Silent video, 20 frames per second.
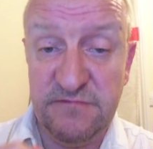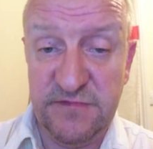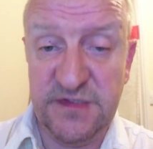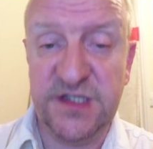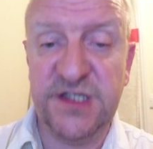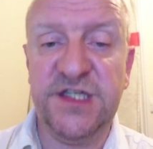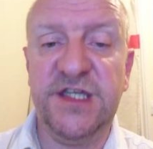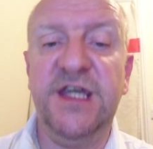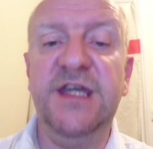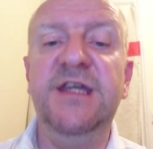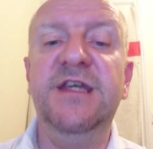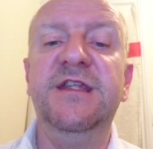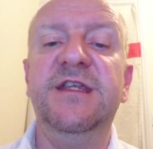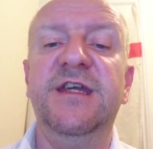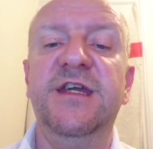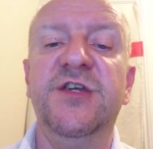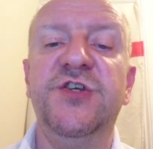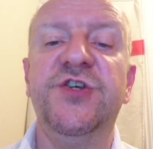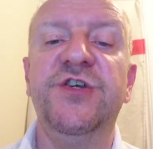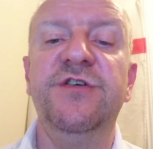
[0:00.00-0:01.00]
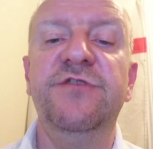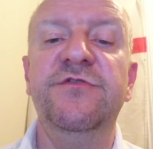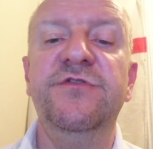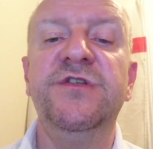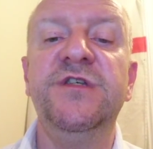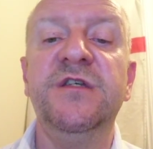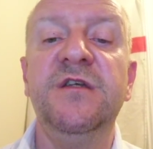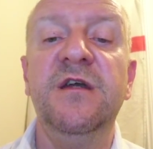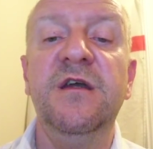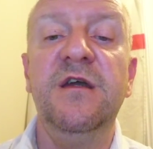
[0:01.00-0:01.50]
see the
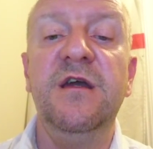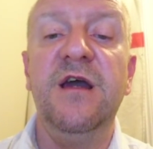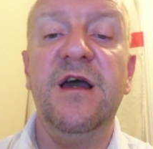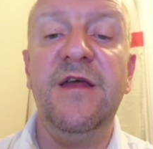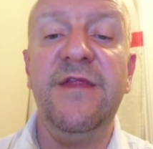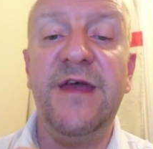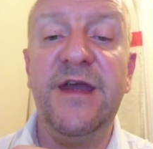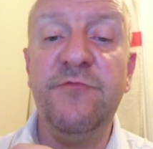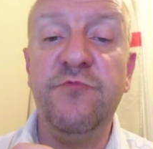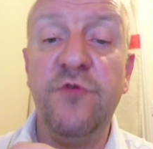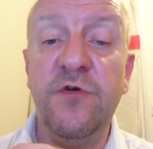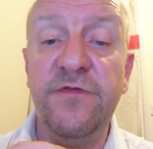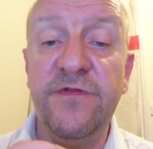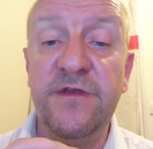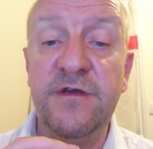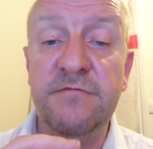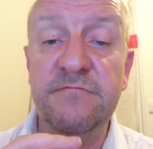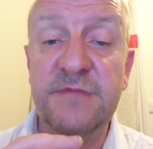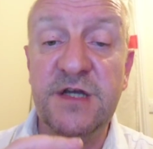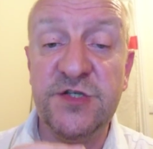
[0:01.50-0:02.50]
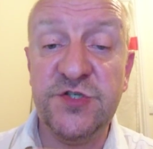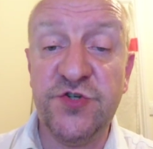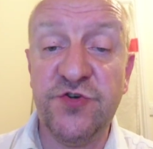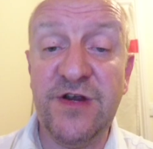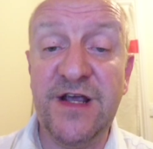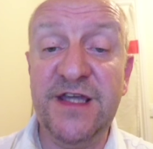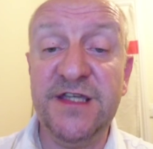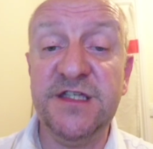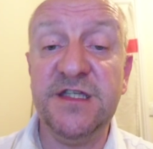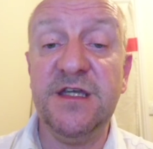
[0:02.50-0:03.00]
issues and they want them
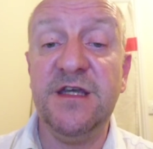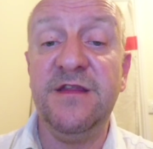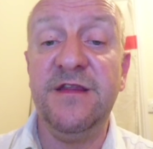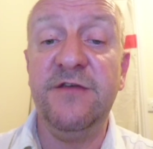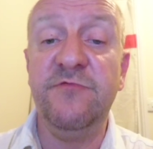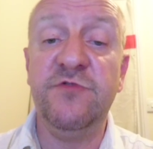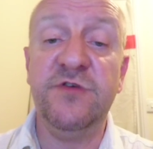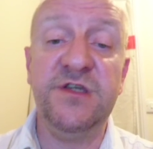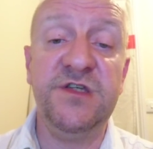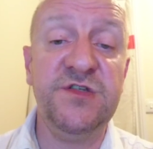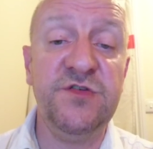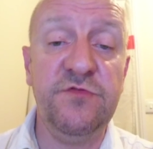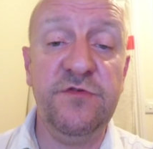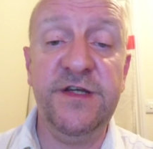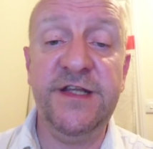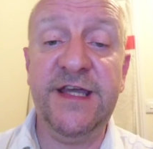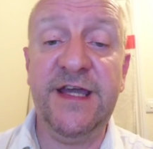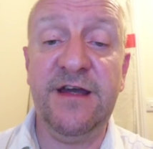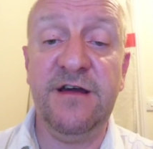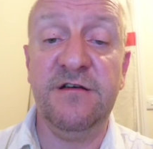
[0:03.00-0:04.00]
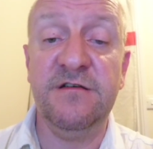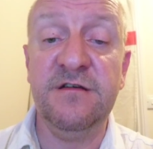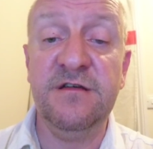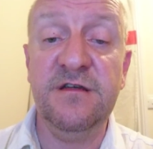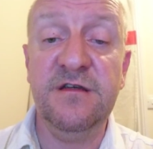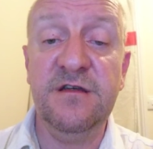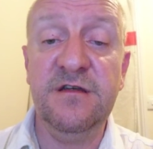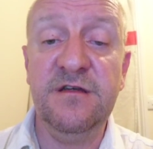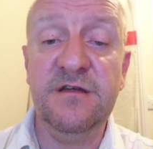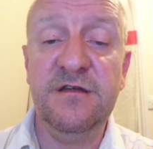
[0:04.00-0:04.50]
addressed and they want it sorted out.
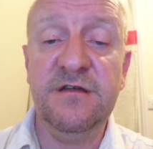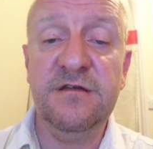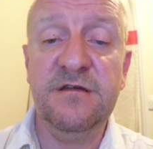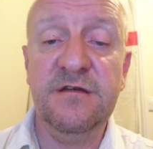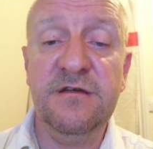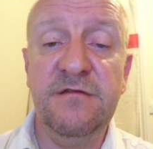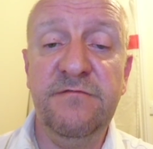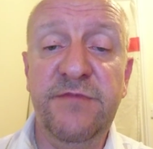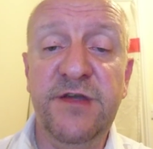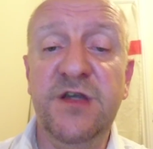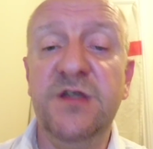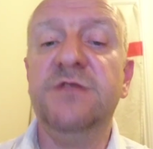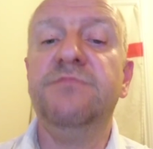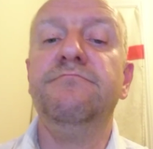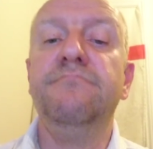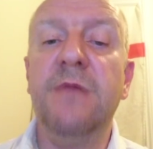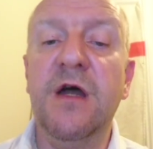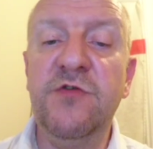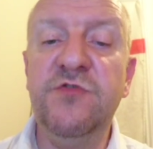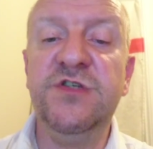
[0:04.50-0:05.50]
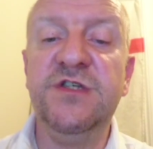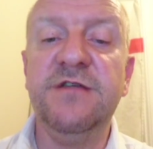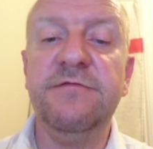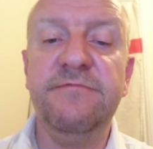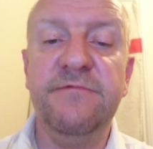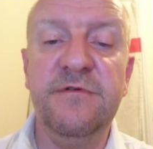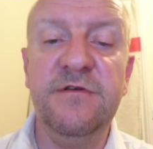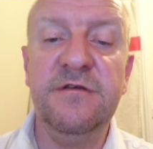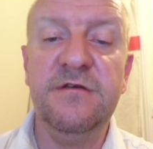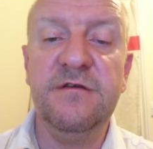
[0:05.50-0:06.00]
Because most
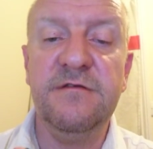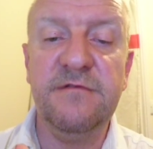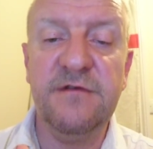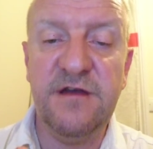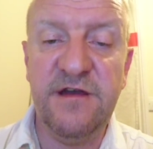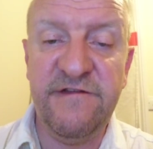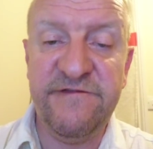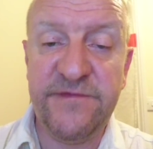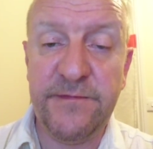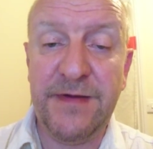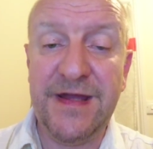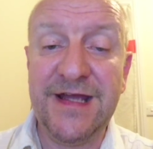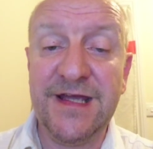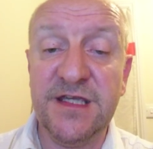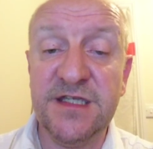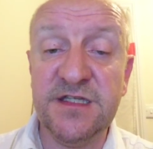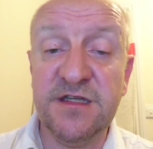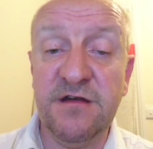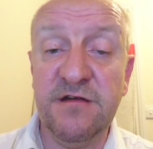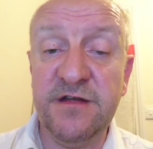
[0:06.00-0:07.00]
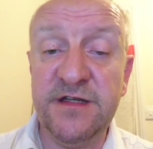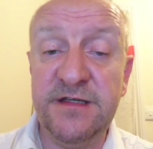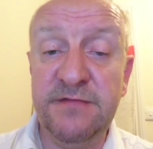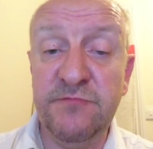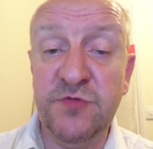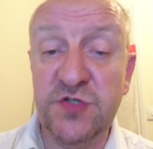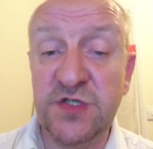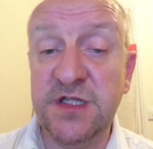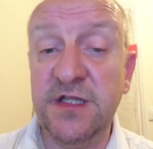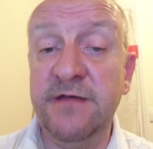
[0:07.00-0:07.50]
of the Pakistani
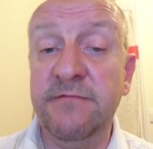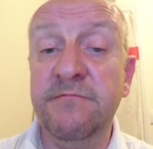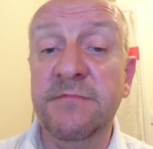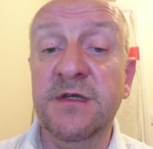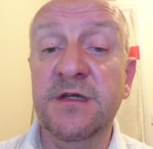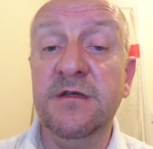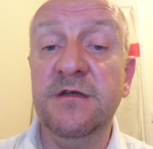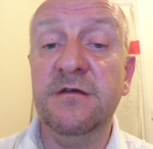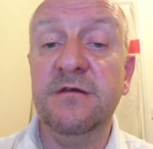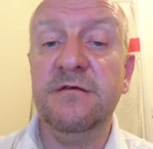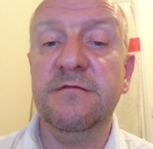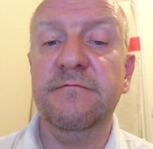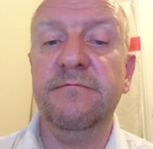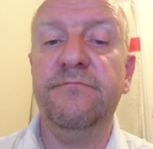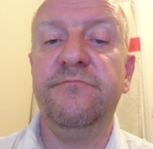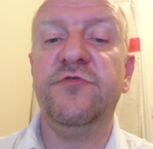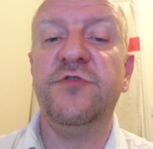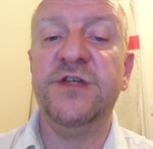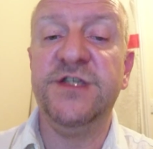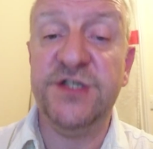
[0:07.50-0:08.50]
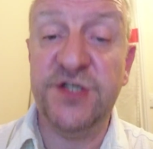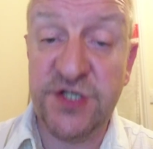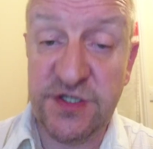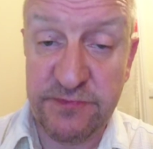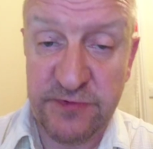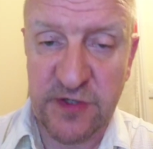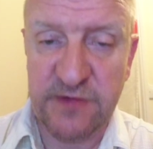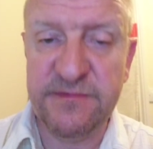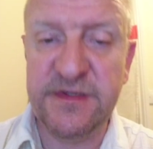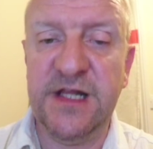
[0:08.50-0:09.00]
Muslim British
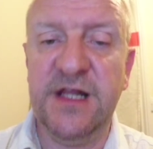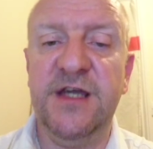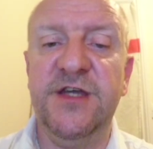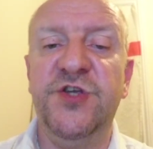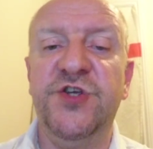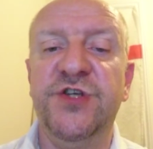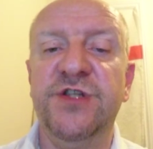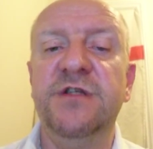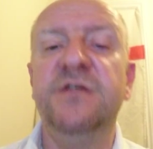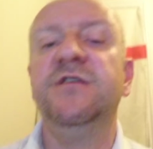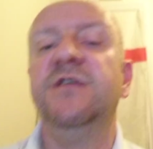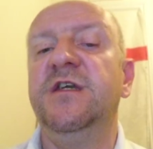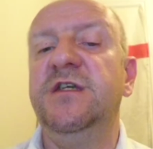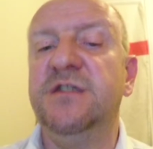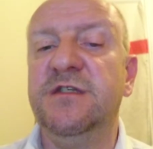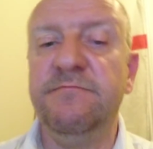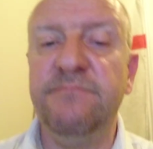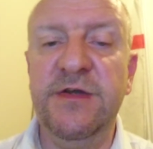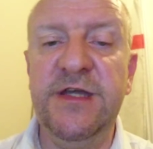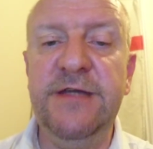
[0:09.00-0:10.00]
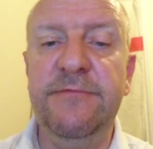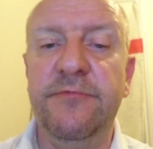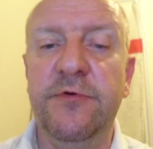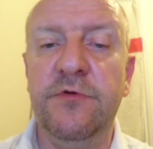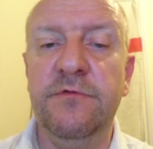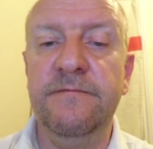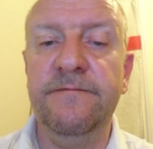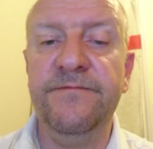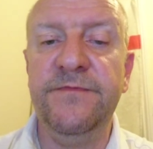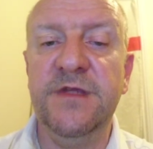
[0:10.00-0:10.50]
population are decent
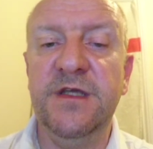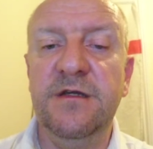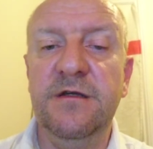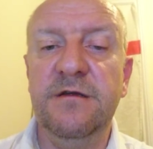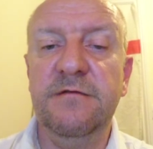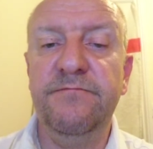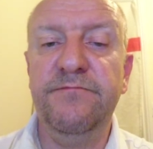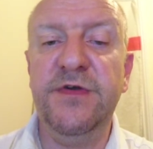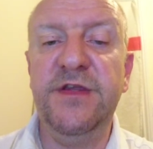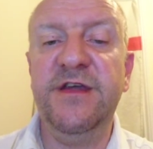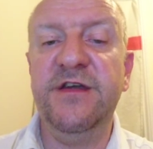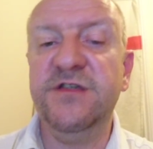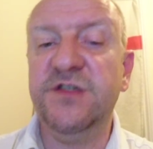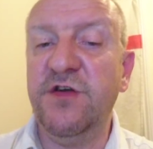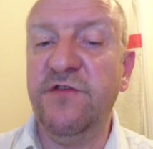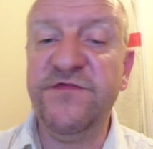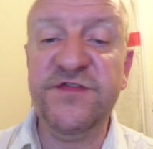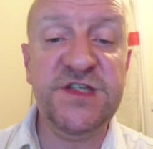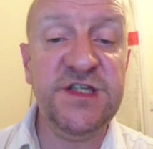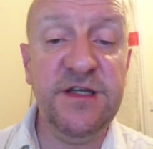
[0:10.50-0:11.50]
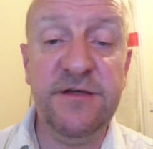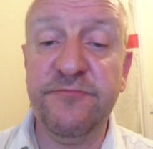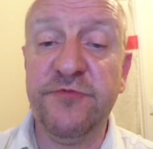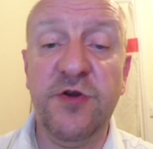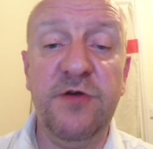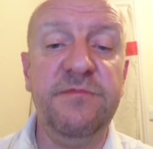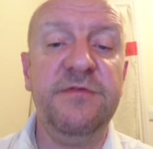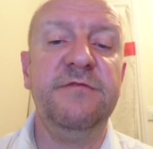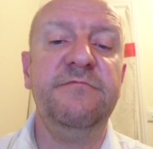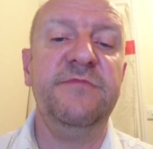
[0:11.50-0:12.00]
people. But there's obviously a
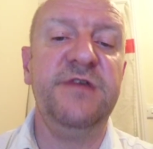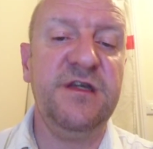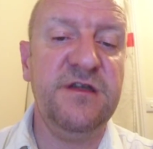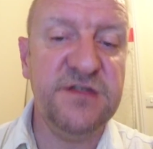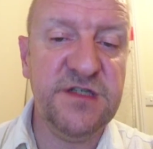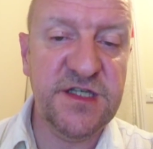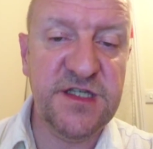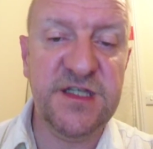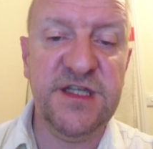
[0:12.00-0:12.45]
problem because it's